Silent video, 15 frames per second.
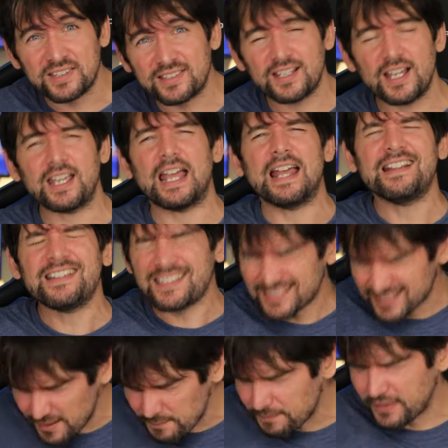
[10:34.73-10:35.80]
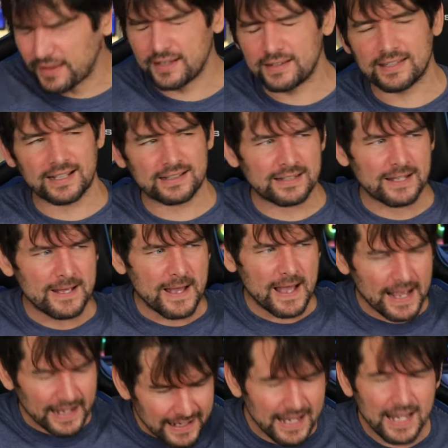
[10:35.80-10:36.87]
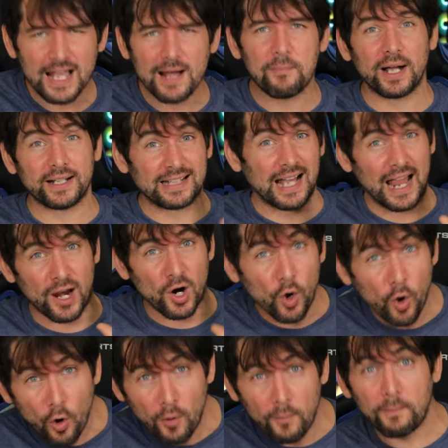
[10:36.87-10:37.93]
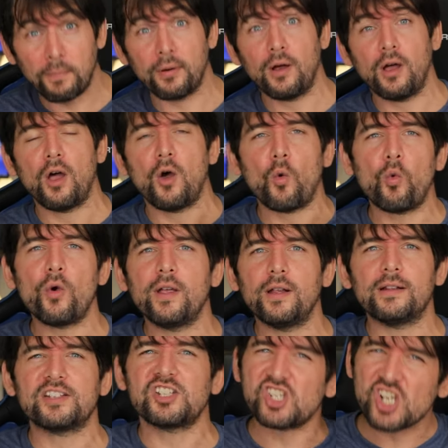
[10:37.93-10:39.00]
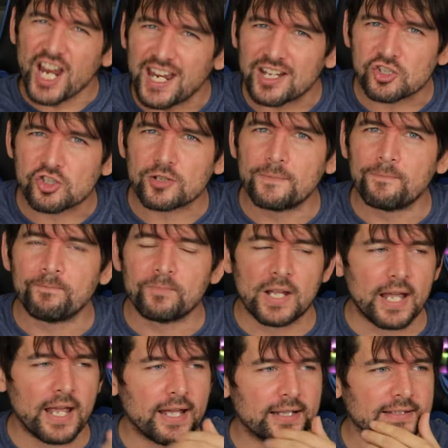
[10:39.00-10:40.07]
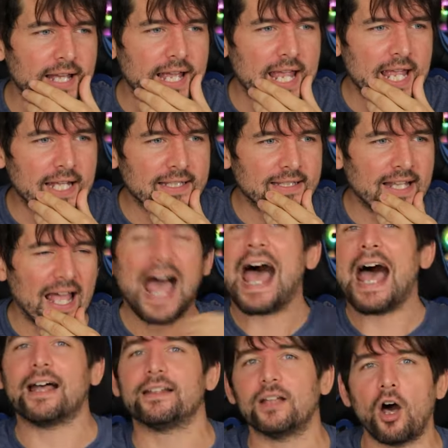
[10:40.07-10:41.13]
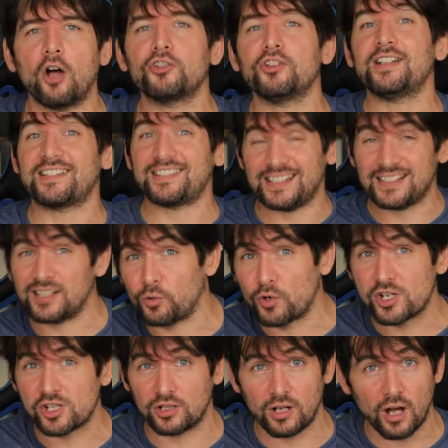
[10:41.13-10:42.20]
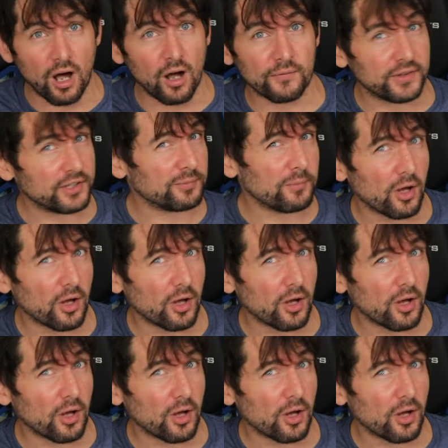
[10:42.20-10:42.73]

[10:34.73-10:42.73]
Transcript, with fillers: mistake, and something that Gigabyte, I hope, will change And, and add on the next iteration of this